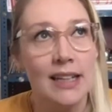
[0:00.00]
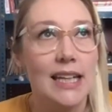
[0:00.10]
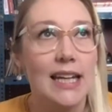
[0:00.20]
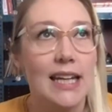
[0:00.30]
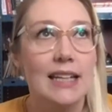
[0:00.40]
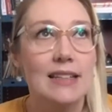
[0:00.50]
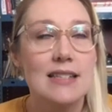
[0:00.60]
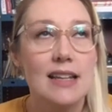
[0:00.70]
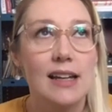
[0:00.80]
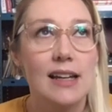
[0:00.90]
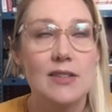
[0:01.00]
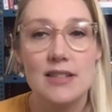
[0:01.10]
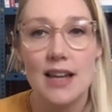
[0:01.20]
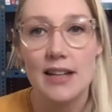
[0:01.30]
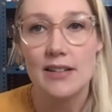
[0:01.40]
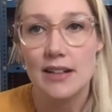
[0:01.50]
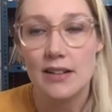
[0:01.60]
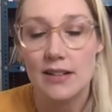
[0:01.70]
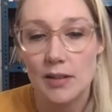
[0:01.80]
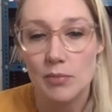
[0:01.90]
and a designer
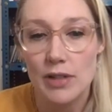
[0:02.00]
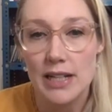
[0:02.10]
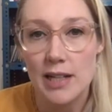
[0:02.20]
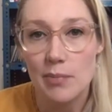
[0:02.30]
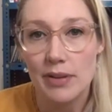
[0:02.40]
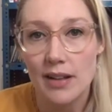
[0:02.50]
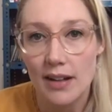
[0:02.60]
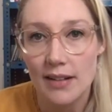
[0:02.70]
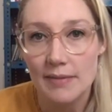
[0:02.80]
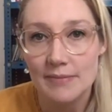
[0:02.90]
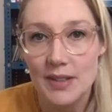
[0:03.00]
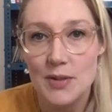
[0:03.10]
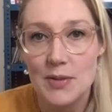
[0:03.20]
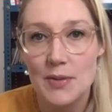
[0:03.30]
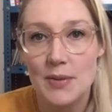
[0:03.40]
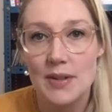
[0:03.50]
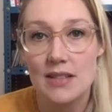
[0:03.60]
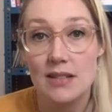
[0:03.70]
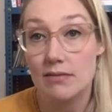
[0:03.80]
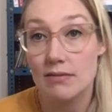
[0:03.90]
here called Marina Pla, who is
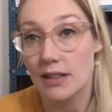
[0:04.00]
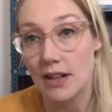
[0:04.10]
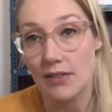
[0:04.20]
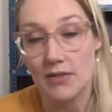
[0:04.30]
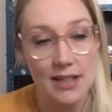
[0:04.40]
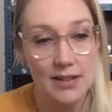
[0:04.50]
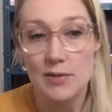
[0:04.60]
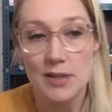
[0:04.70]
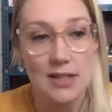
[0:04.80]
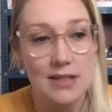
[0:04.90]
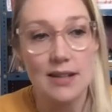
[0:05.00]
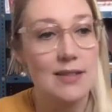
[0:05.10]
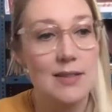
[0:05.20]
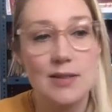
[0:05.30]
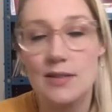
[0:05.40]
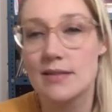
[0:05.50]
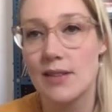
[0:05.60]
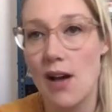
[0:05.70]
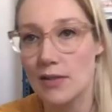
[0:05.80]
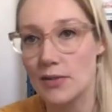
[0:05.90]
a, a graphic designer who does has
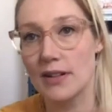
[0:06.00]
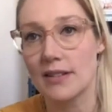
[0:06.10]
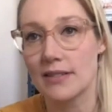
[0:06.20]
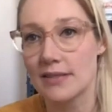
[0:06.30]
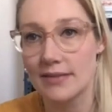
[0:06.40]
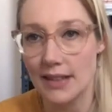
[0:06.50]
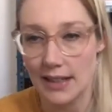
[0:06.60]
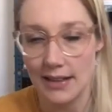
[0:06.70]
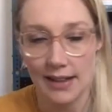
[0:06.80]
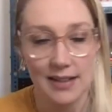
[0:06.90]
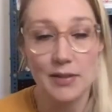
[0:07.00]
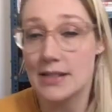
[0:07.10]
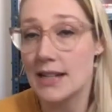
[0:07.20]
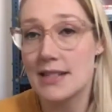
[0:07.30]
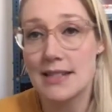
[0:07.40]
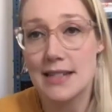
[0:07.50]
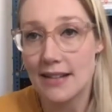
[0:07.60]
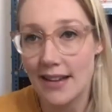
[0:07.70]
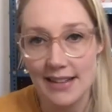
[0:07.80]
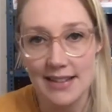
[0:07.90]
all of your uh, kind of identity
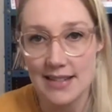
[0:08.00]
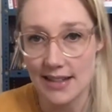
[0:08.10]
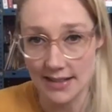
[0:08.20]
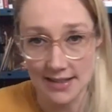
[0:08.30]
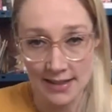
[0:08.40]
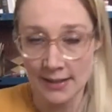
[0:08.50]
clients and